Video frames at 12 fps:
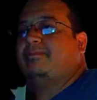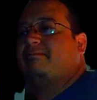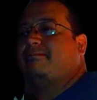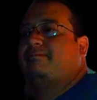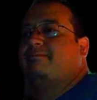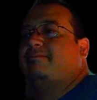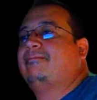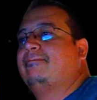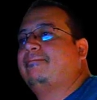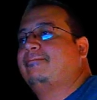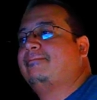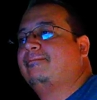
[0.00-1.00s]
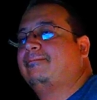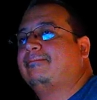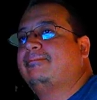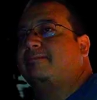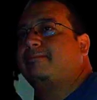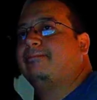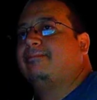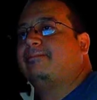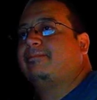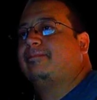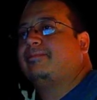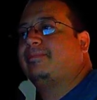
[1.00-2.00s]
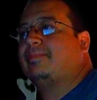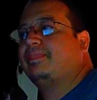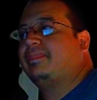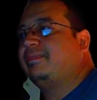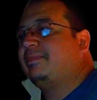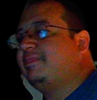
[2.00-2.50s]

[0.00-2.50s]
[no speech]